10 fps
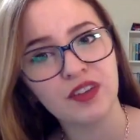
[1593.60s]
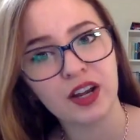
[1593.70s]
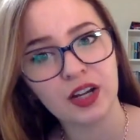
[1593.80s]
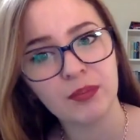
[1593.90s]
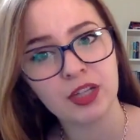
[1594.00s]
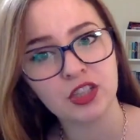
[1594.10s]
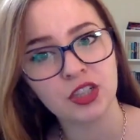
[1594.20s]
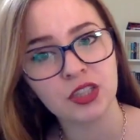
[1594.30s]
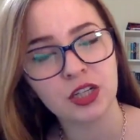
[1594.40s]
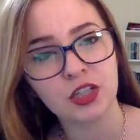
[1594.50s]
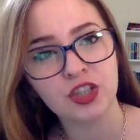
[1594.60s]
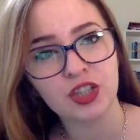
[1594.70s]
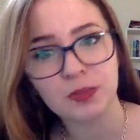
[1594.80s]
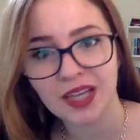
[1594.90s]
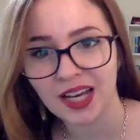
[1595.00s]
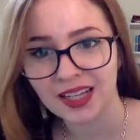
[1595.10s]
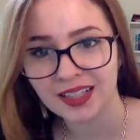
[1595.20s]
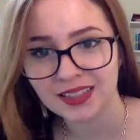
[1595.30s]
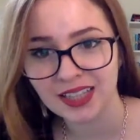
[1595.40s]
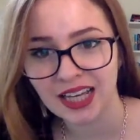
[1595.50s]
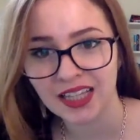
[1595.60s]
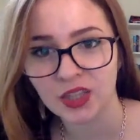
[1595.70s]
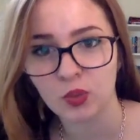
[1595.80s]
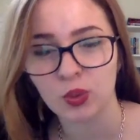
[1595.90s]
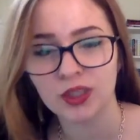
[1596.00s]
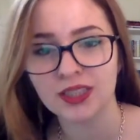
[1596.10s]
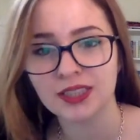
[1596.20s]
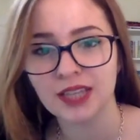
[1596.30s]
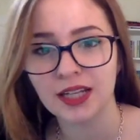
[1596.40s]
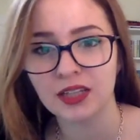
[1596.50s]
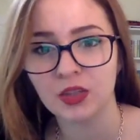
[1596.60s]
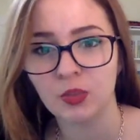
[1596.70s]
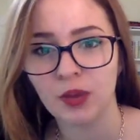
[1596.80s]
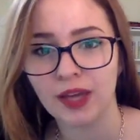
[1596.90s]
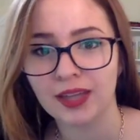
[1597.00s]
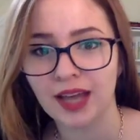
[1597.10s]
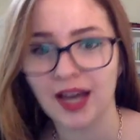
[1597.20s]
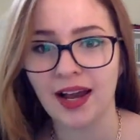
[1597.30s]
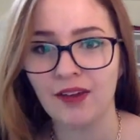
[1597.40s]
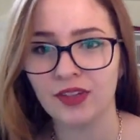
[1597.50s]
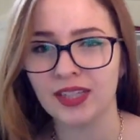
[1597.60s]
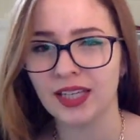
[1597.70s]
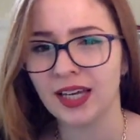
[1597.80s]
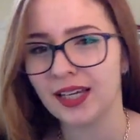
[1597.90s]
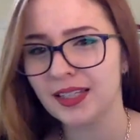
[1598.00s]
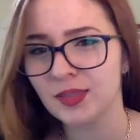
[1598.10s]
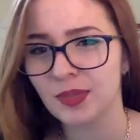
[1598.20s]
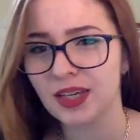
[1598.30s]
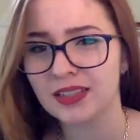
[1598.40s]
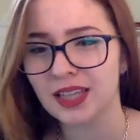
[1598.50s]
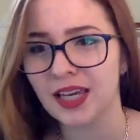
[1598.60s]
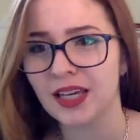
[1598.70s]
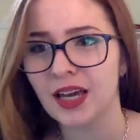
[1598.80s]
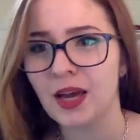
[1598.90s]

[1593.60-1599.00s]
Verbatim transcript: very much earlier, just because like the world it's set in and the way that everything is, because like